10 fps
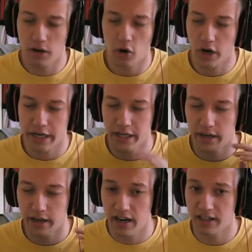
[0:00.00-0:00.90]
or
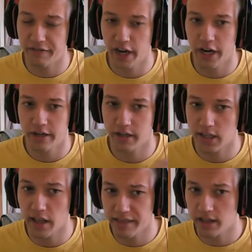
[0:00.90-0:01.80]
the Electivire, there's
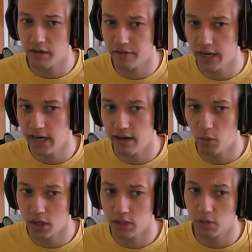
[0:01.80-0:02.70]
nothing that really
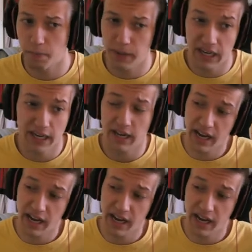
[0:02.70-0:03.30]
wants to be